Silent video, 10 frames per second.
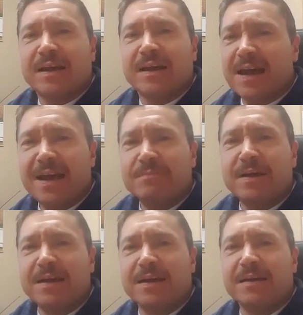
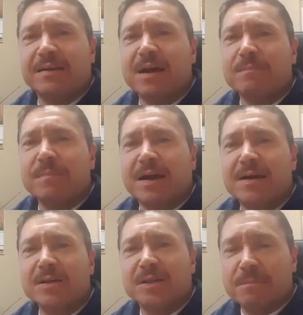amen,
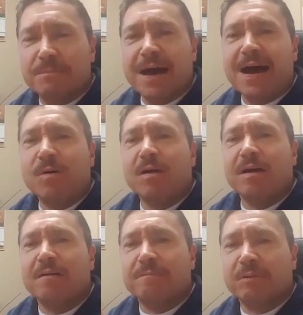because of the power
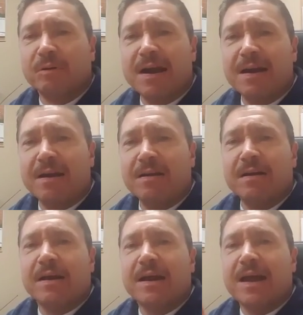of prayer
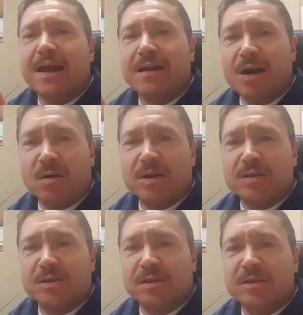and
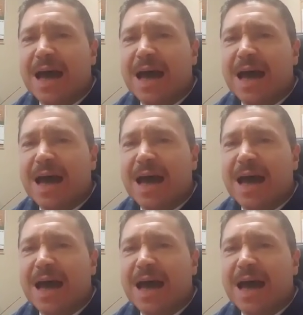earnestness.